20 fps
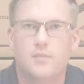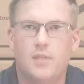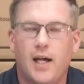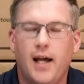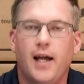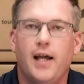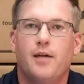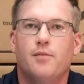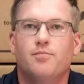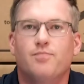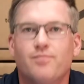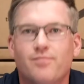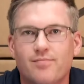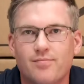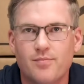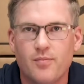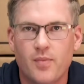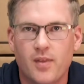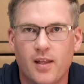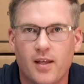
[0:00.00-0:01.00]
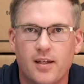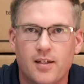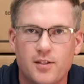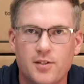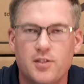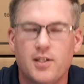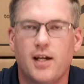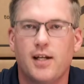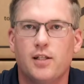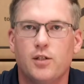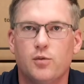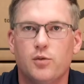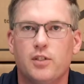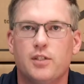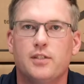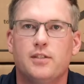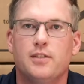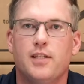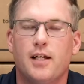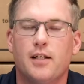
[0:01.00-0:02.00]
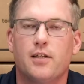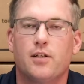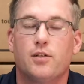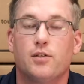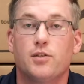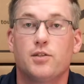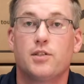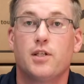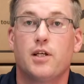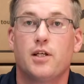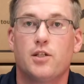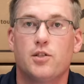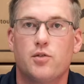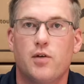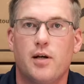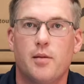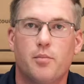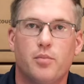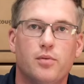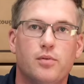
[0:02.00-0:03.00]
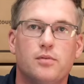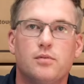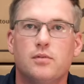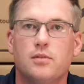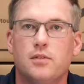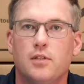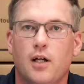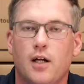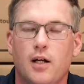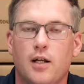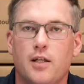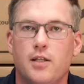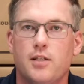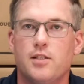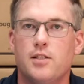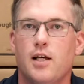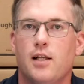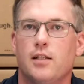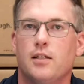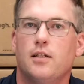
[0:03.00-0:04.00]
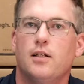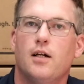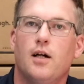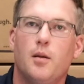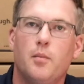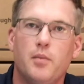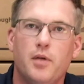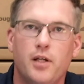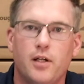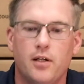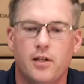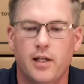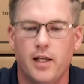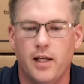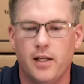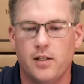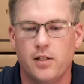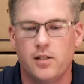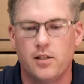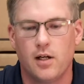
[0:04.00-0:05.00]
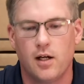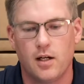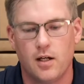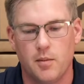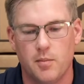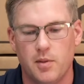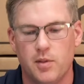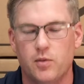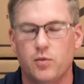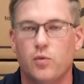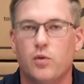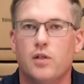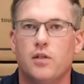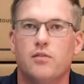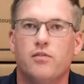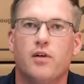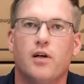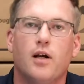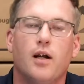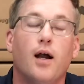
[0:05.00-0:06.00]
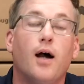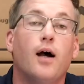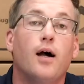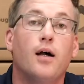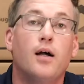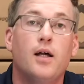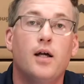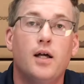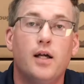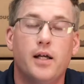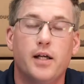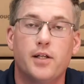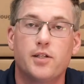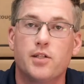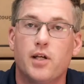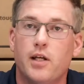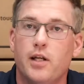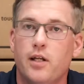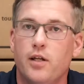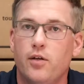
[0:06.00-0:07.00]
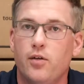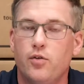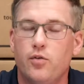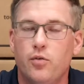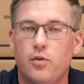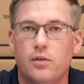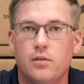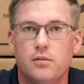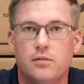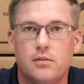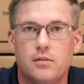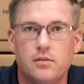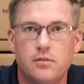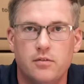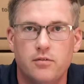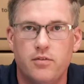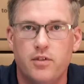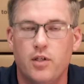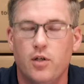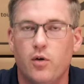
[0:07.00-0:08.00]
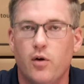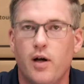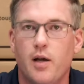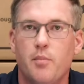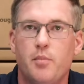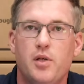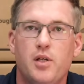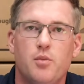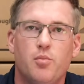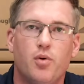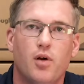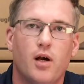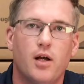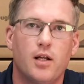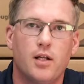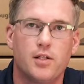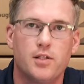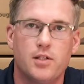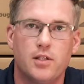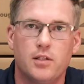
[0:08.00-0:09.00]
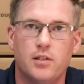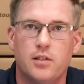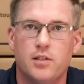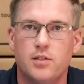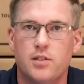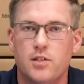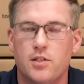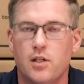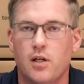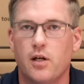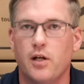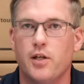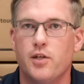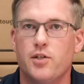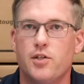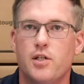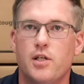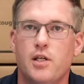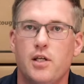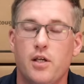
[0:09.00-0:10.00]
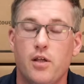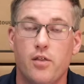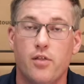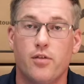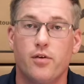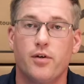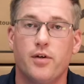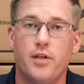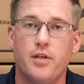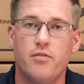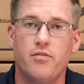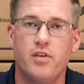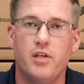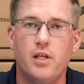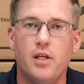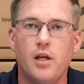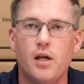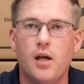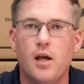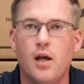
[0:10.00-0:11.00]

Hi, Tyler Wood, Technical Sales Rep, Guardian Telecom, here again to talk about one of our exciting new VoIP products here. This is our HDE-30-V.